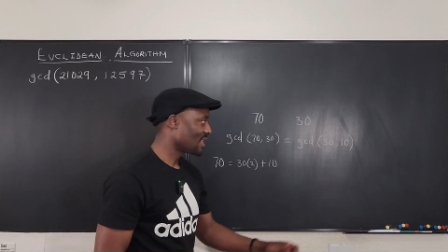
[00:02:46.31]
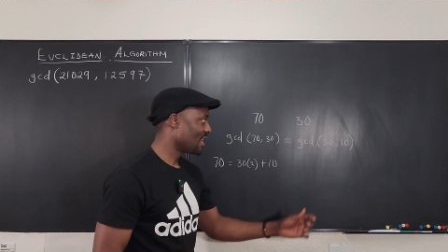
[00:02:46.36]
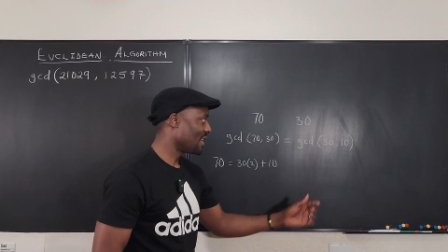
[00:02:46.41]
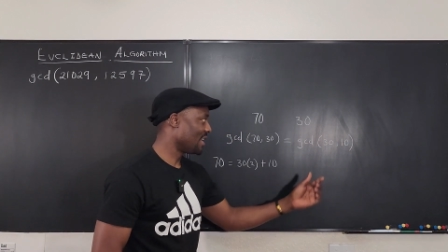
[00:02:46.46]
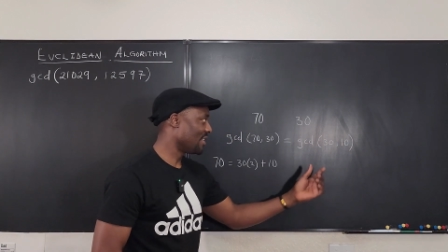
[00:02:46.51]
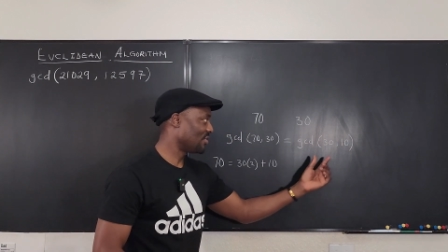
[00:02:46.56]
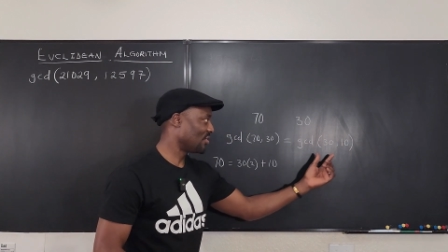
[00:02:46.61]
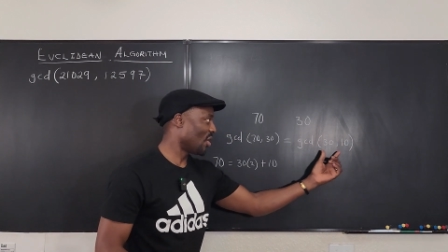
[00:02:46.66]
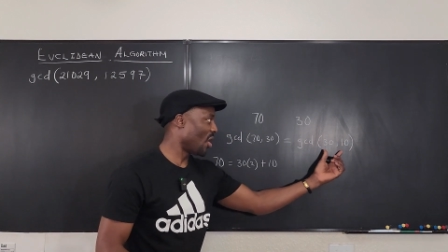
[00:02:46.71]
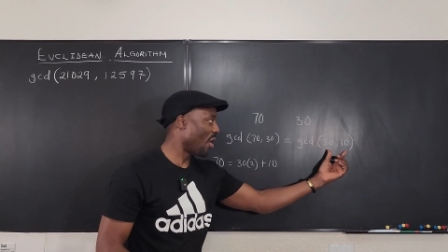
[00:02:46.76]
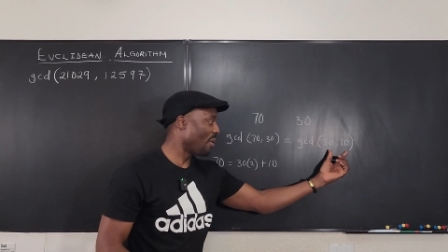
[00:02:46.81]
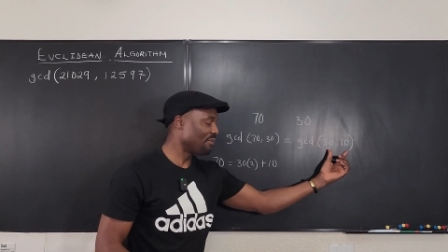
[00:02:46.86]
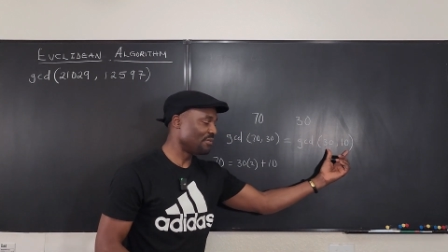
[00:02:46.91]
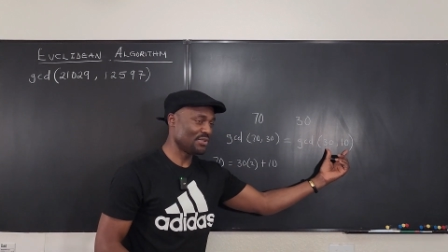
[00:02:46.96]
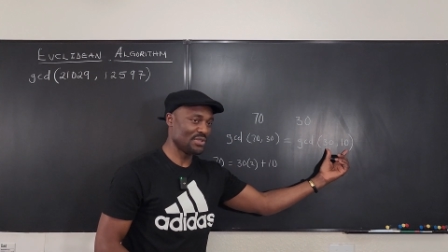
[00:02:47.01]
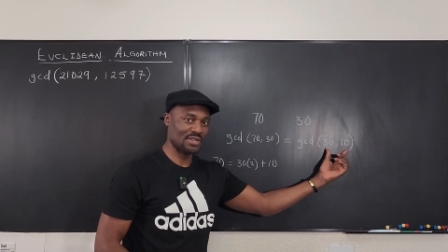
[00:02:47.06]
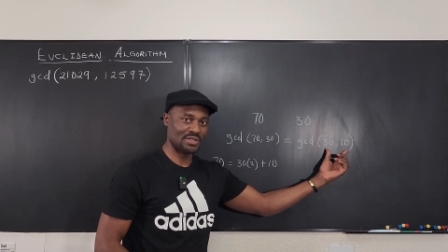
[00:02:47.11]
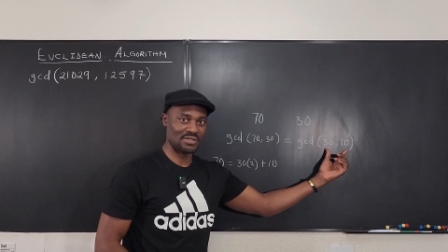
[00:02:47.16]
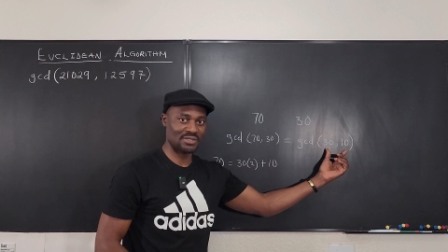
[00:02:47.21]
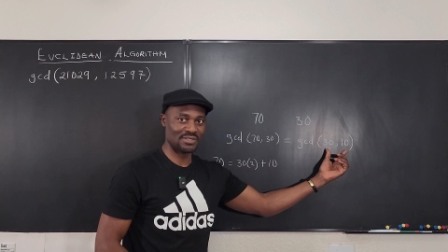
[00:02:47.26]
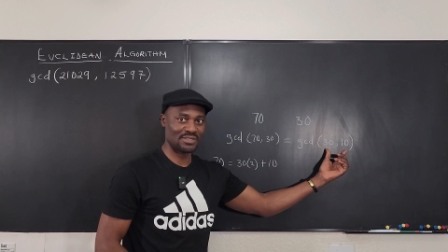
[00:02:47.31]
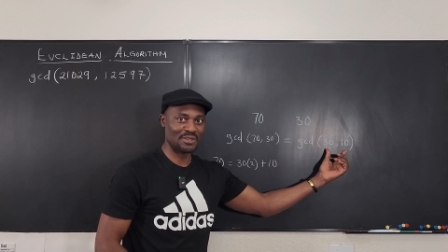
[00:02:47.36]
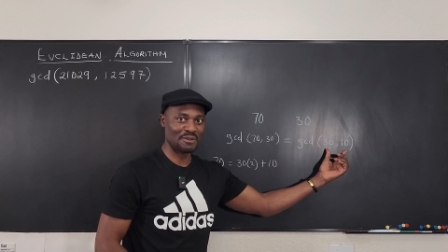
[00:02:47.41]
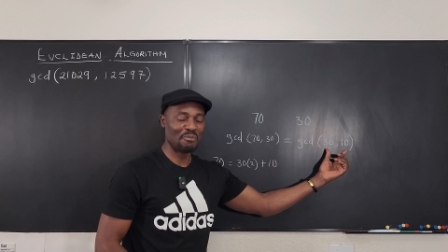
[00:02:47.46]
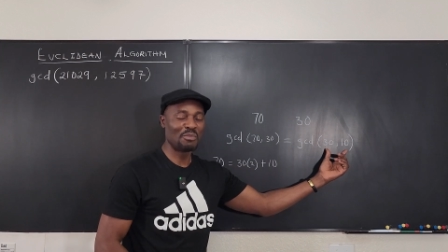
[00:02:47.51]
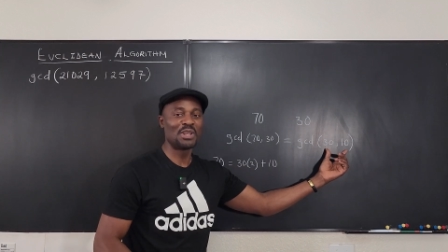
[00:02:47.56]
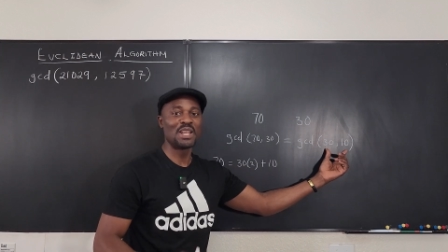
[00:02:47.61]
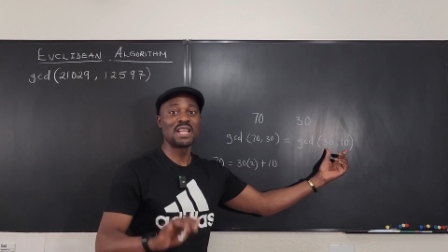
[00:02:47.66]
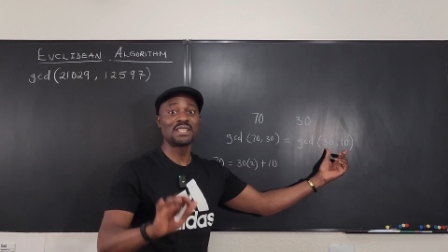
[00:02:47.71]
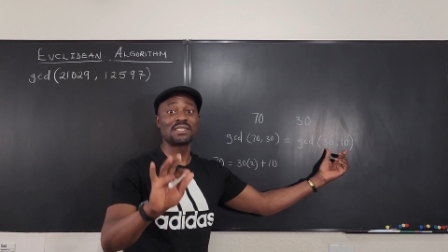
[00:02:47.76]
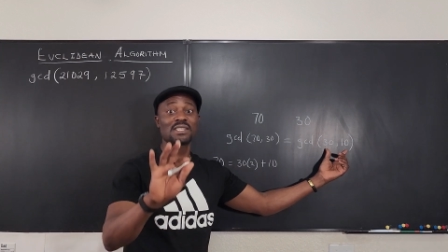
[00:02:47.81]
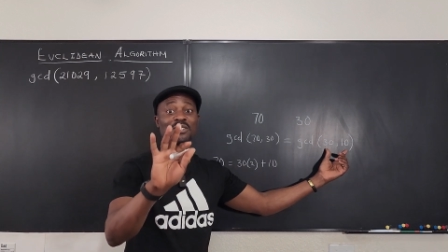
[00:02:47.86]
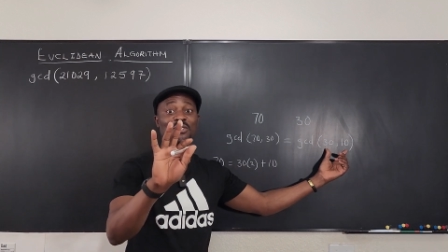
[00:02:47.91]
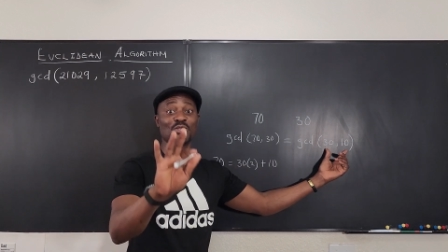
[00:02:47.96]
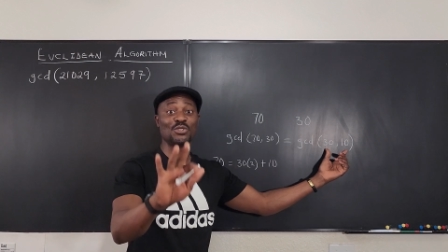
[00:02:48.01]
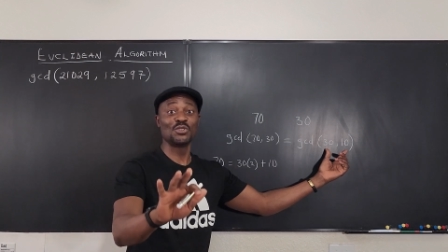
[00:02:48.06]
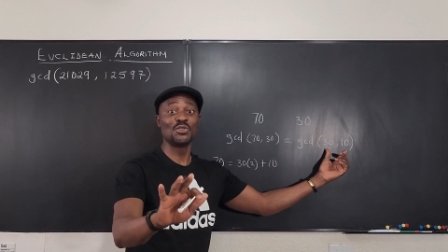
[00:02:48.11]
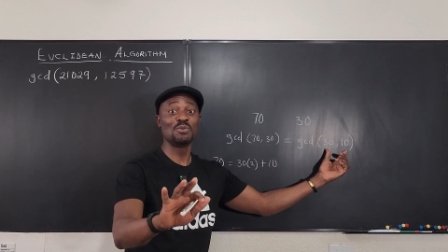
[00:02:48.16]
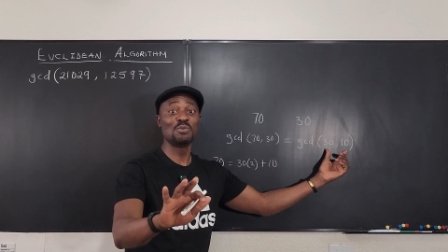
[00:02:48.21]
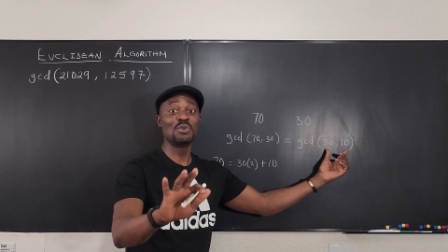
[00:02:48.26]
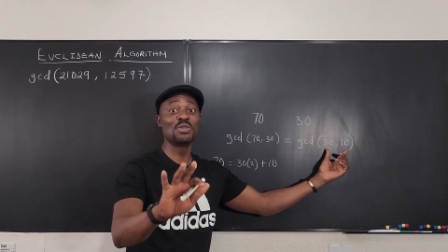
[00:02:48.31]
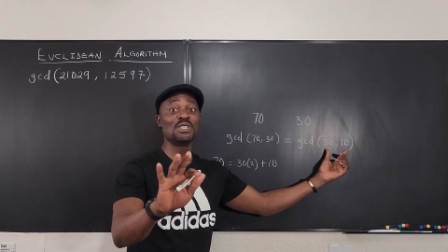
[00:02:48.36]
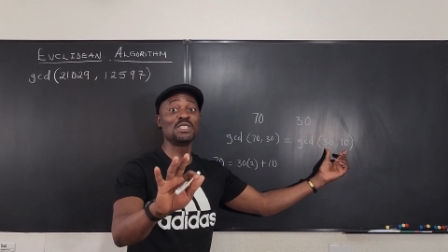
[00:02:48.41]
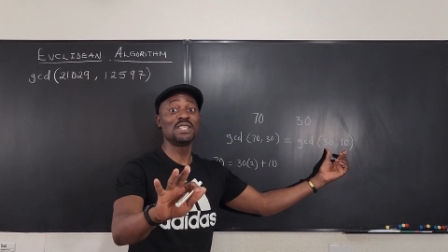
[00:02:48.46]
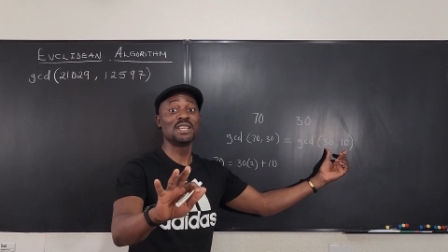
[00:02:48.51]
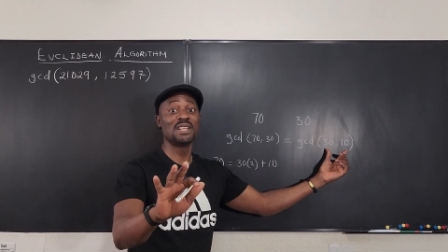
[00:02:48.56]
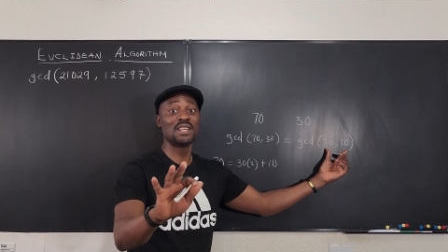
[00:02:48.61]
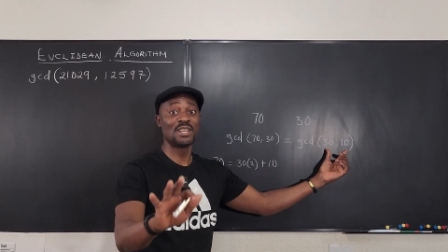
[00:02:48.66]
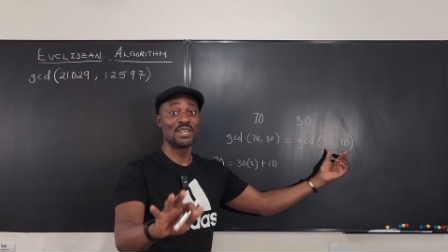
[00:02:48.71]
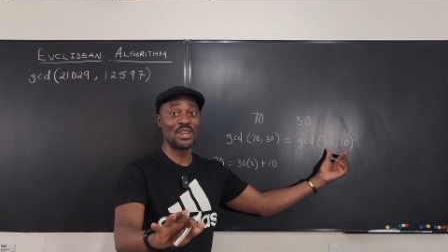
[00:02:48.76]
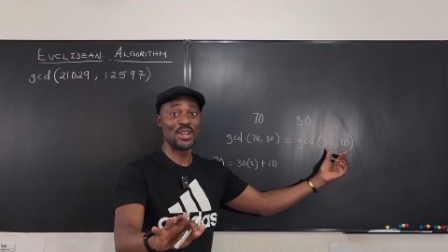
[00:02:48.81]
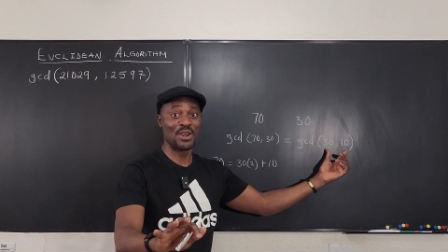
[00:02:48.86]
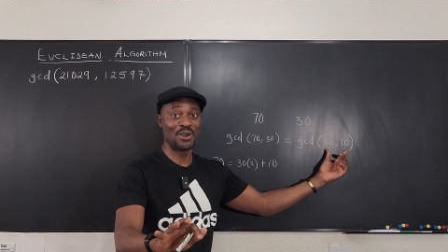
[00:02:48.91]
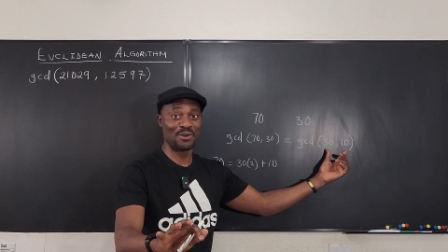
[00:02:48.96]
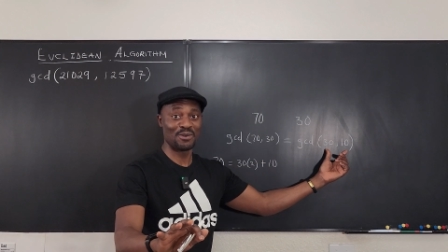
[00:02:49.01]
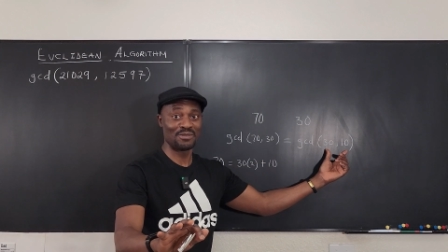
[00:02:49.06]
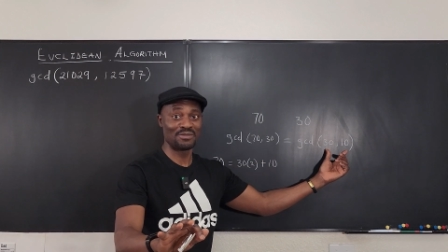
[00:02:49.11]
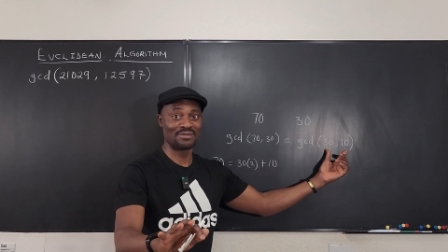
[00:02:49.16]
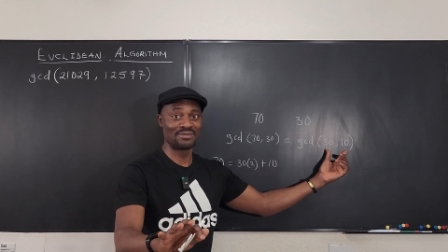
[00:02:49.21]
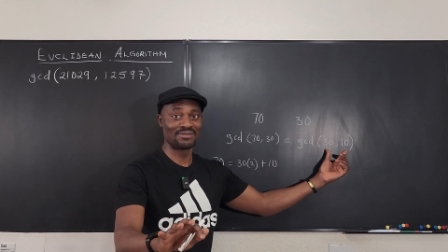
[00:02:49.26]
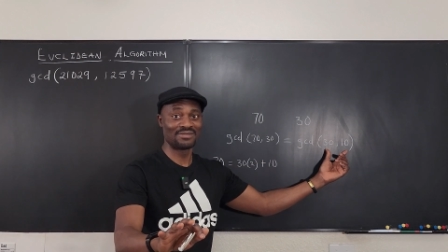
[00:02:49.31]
It's obvious, but let's assume you didn't know.